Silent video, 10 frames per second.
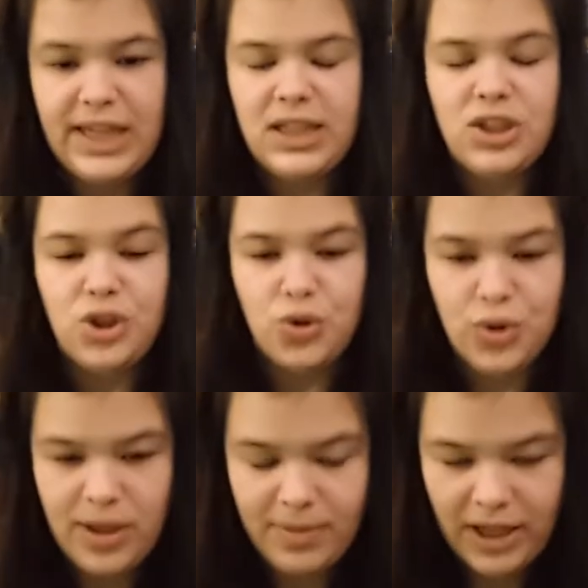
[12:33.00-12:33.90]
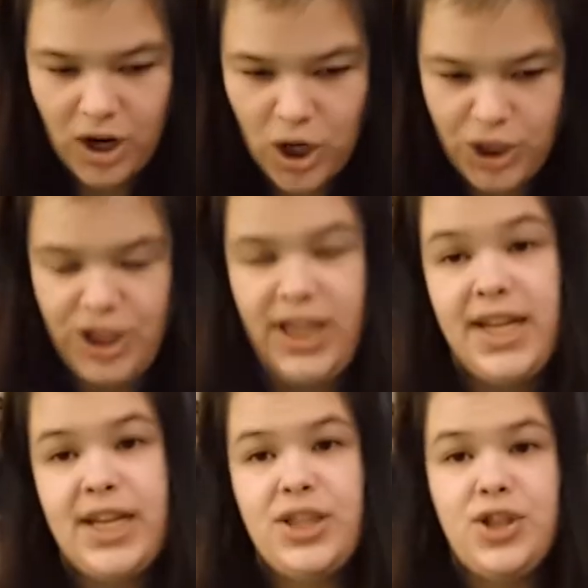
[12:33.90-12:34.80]
Extremely hard to
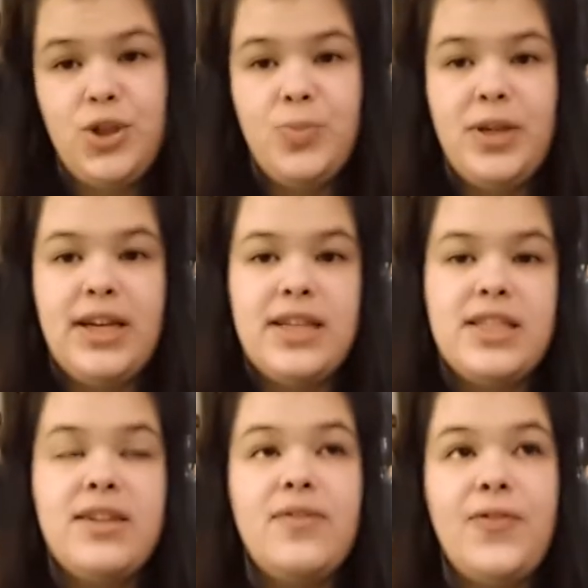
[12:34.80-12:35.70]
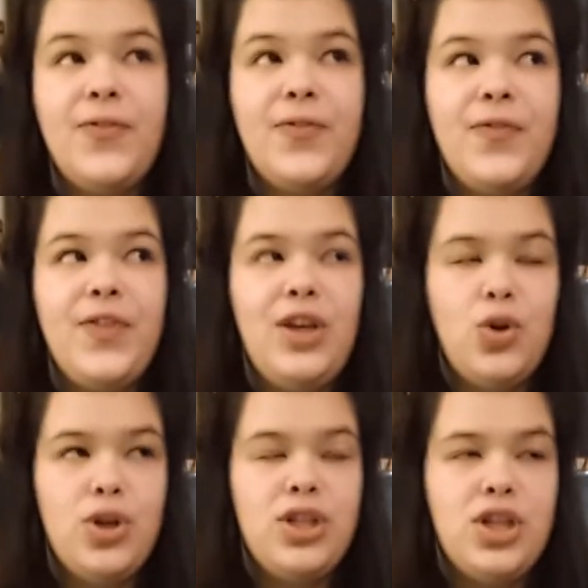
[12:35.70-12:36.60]
get into because if
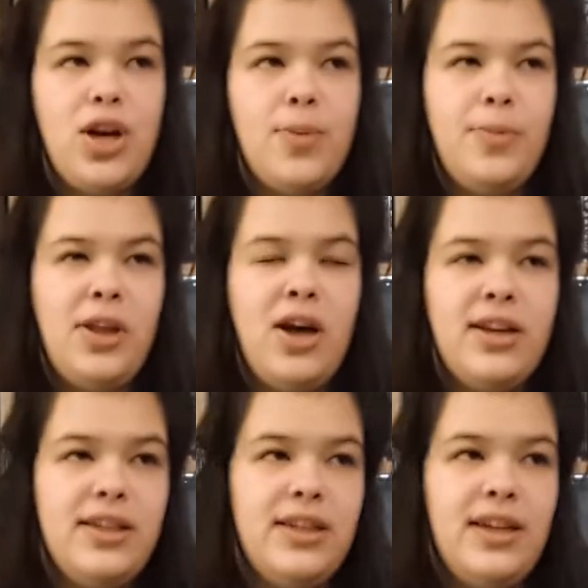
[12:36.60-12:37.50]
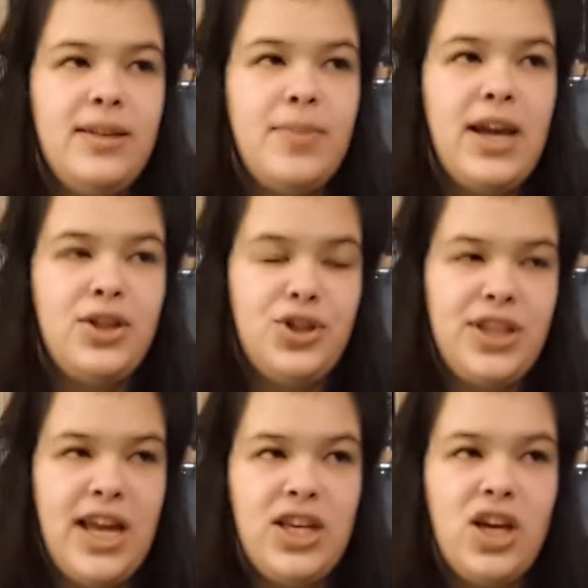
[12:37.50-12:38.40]
your entire plot and my
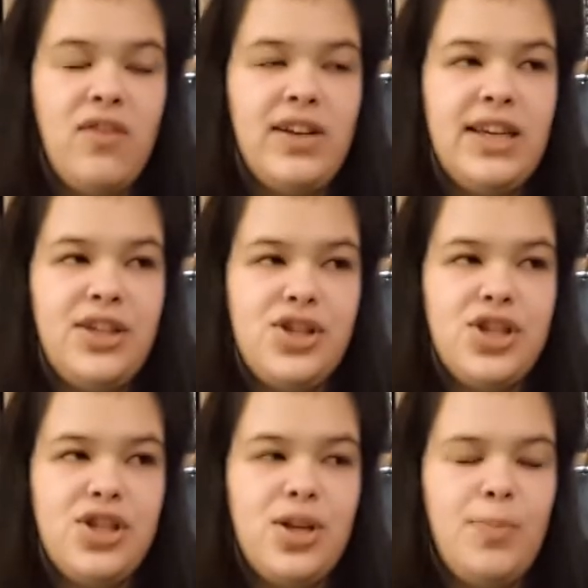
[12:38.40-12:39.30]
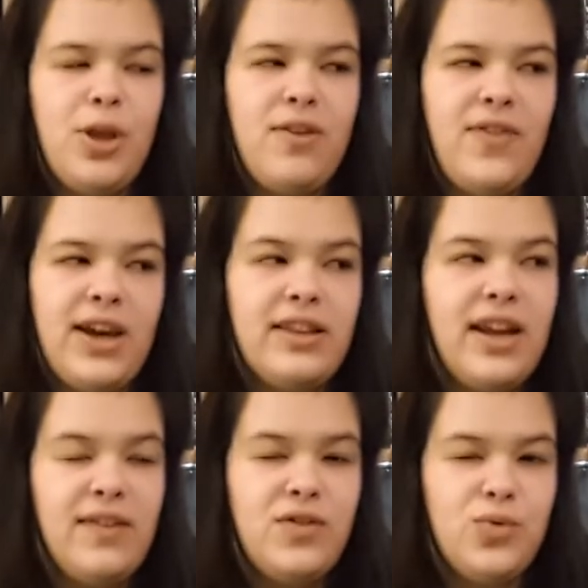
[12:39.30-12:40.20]
understanding of it hinges upon the fact that
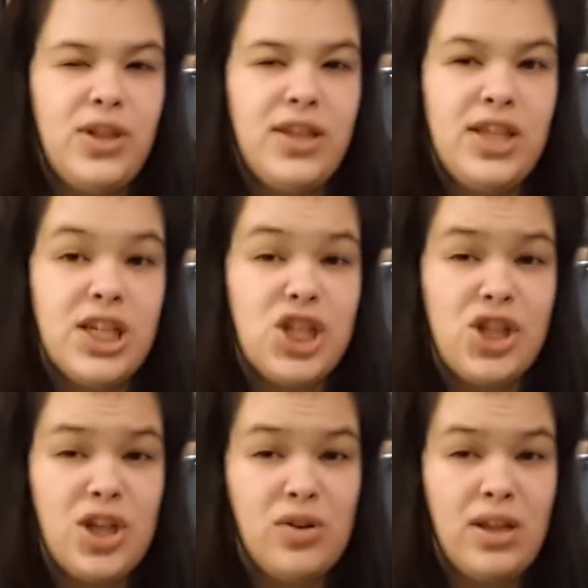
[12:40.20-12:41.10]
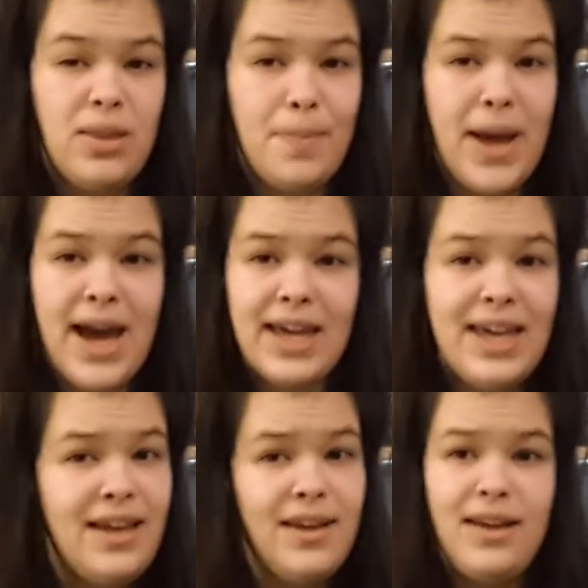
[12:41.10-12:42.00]
I have to read the dictionary in the back,
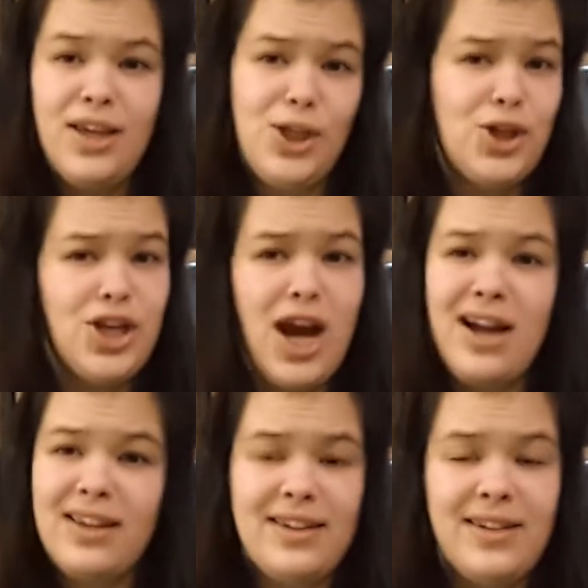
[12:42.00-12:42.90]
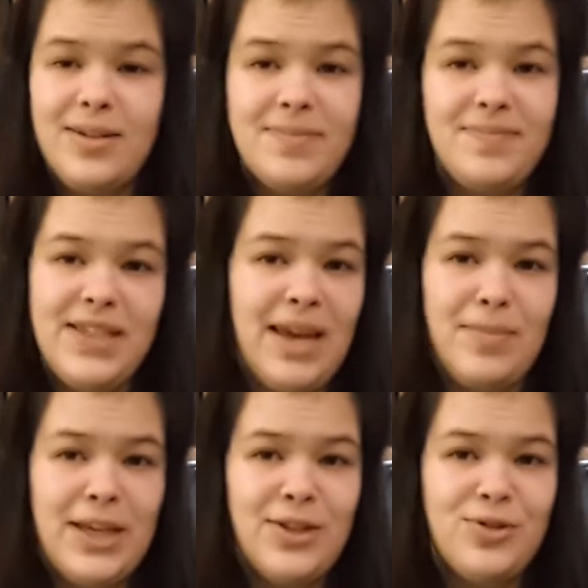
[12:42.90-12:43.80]
you're not gonna
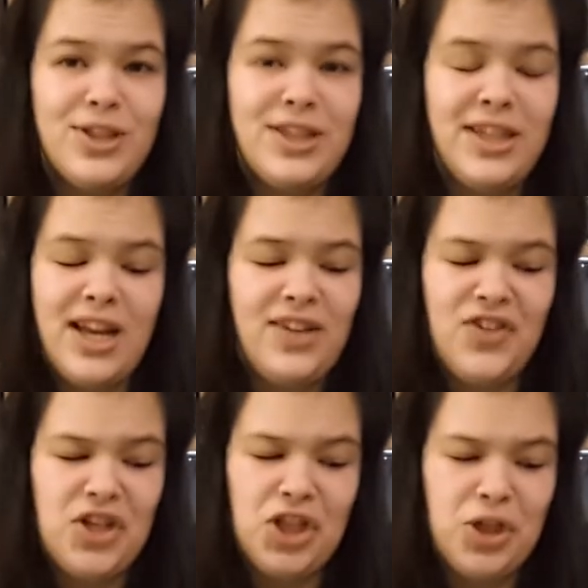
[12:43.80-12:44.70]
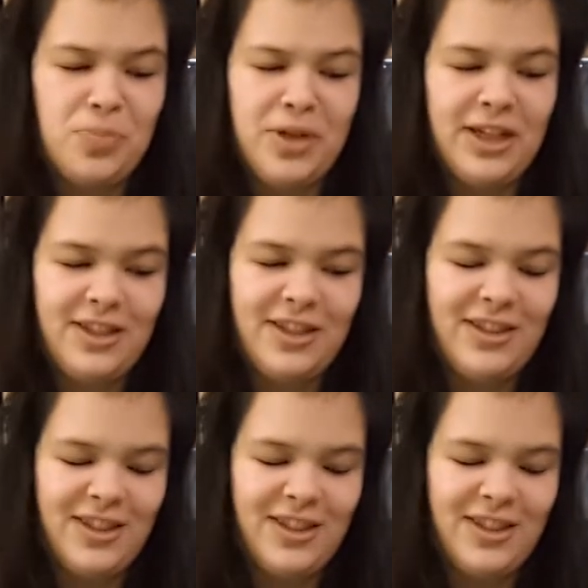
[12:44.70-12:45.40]
get me interested, not even a little bit.